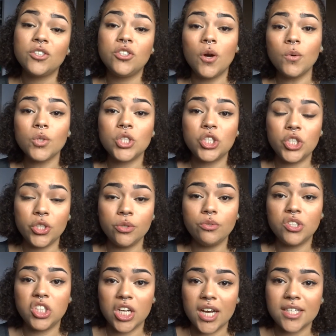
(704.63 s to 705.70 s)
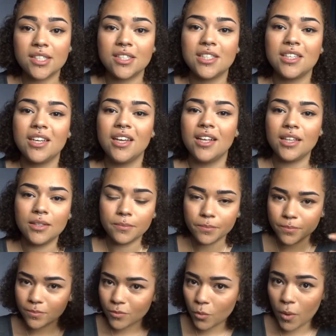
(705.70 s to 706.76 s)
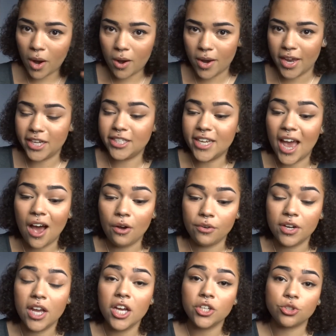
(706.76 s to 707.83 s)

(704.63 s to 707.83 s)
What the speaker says: Don't do just wearing it down.